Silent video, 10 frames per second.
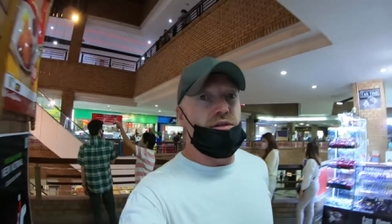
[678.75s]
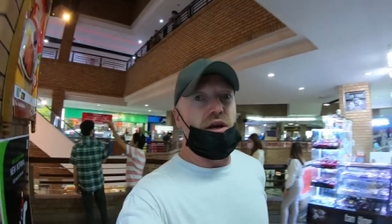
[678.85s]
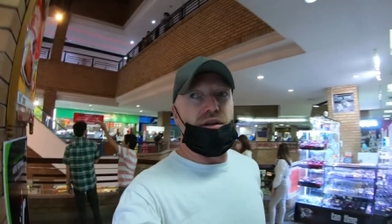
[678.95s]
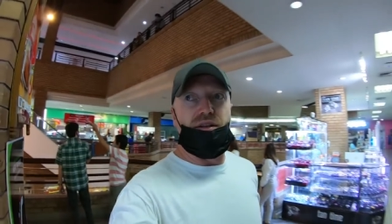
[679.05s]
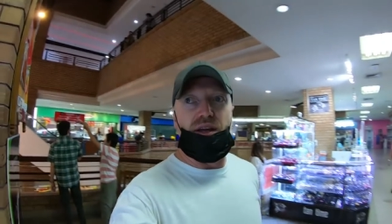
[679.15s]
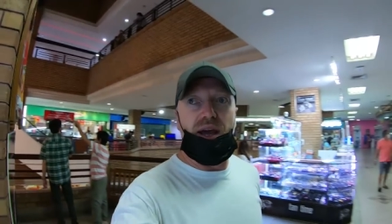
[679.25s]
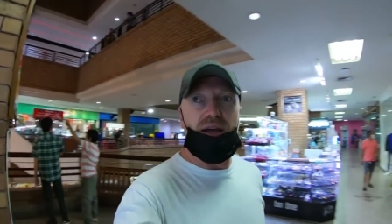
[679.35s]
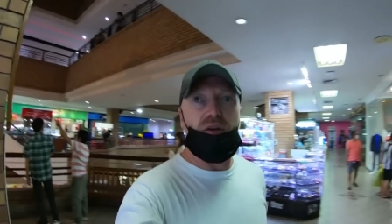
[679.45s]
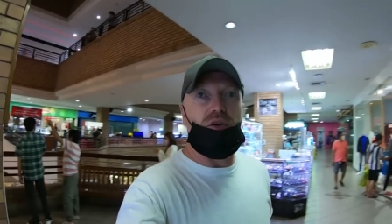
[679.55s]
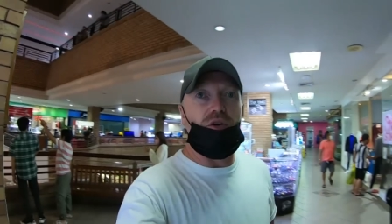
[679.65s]
turned the
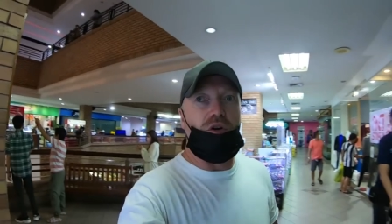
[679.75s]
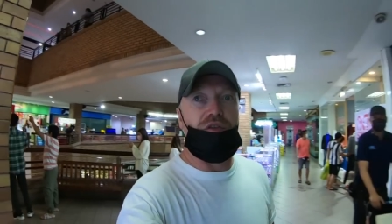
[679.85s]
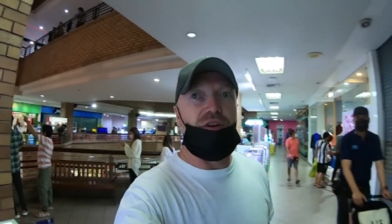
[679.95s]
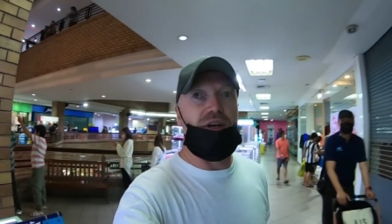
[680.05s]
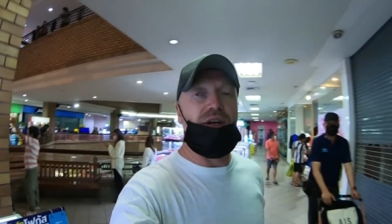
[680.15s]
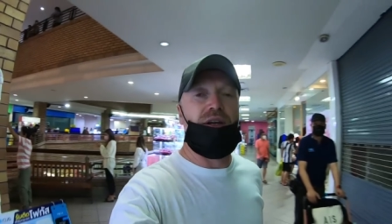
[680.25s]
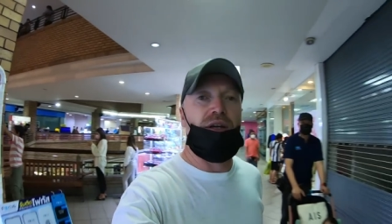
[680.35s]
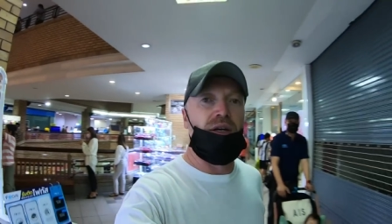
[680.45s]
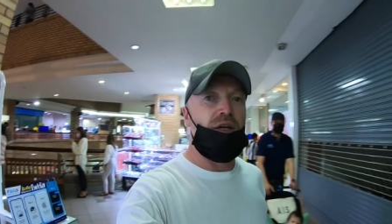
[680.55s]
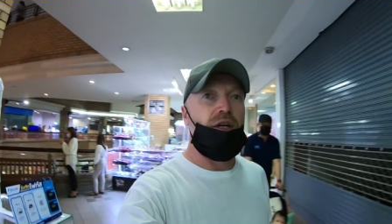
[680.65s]
aircon off in here
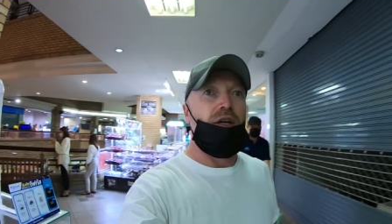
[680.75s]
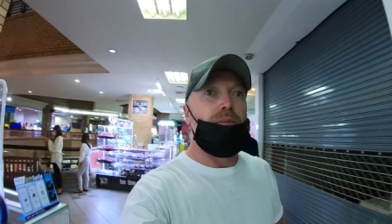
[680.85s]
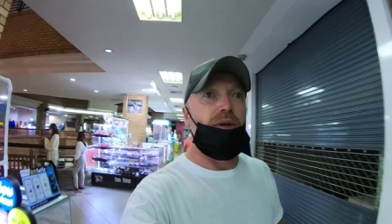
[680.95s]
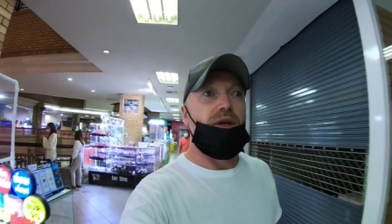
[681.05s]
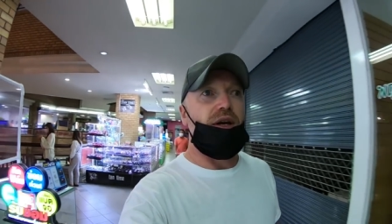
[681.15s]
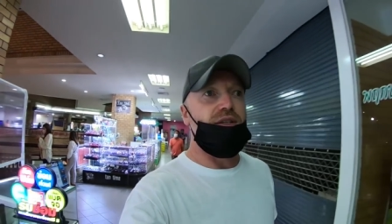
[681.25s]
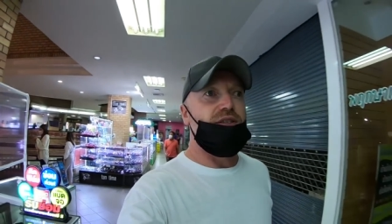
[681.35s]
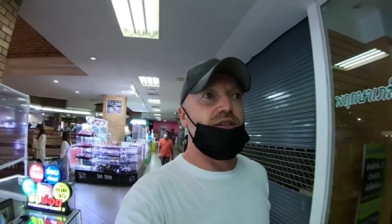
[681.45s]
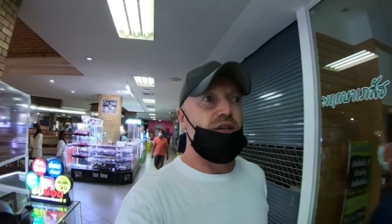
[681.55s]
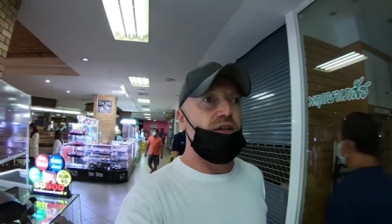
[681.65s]

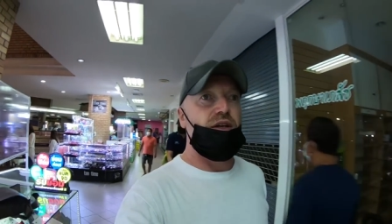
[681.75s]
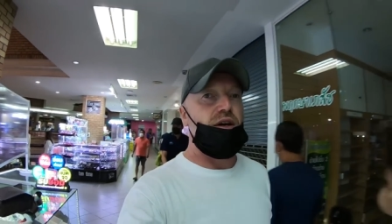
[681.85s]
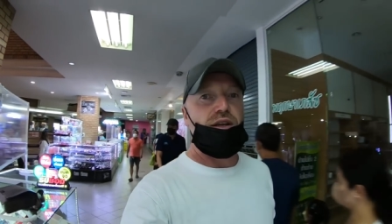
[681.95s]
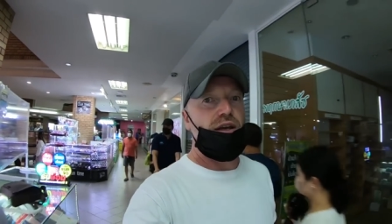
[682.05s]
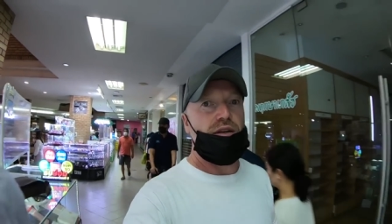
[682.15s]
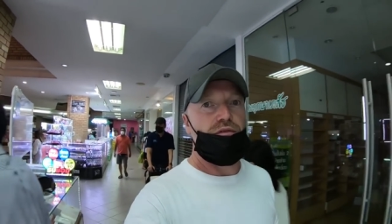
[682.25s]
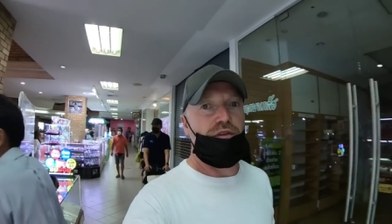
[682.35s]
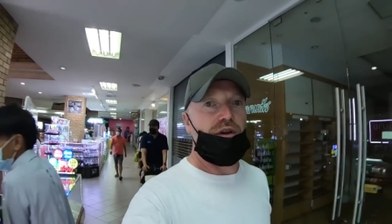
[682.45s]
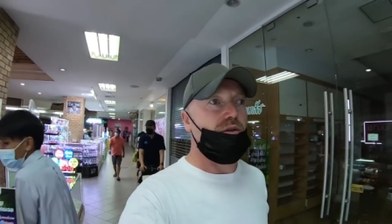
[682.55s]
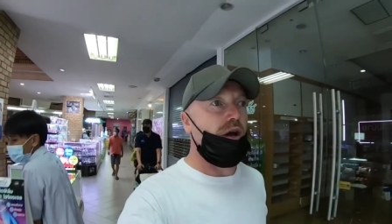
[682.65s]
because I can't
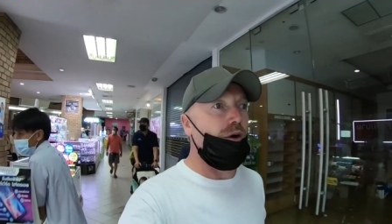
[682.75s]
feel no